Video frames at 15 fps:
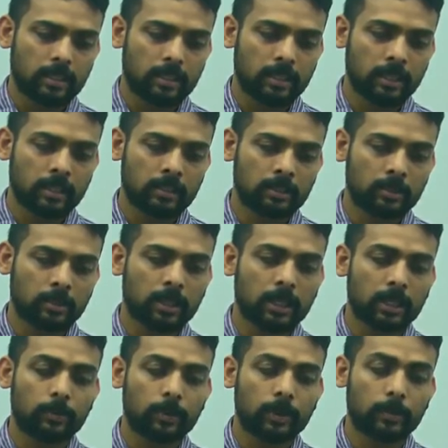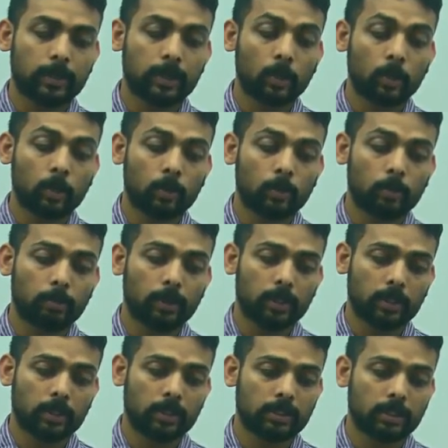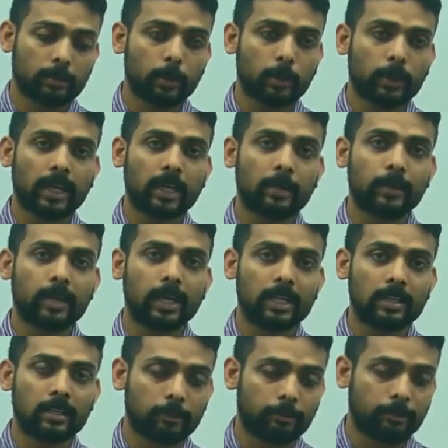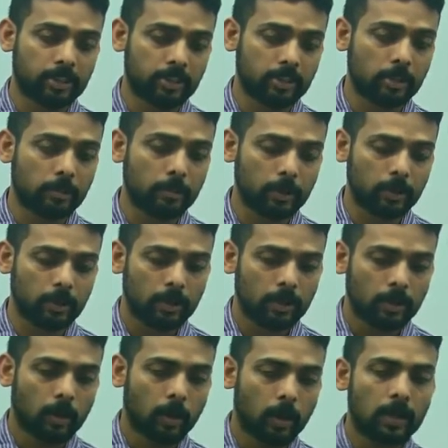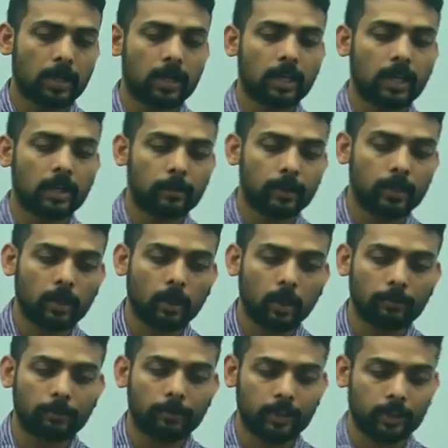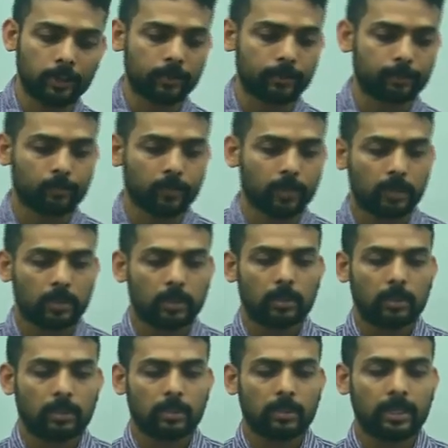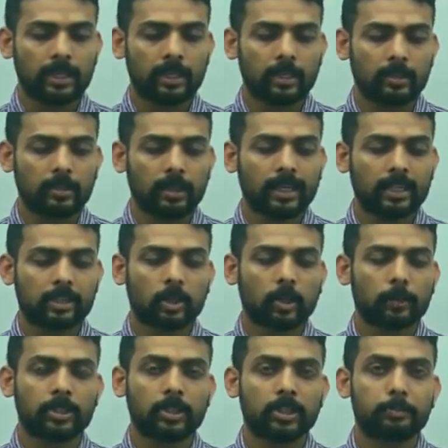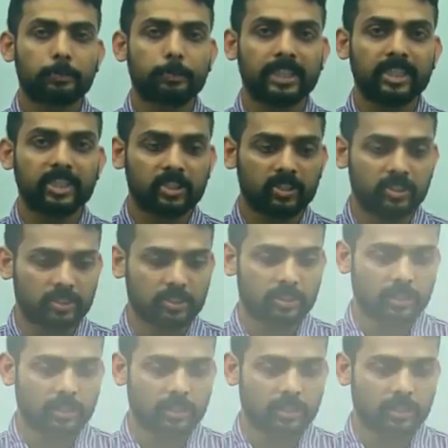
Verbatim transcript: the answer to that will be no, because a book can be either a fictional book or it can be non-fiction. Then the next option is pages.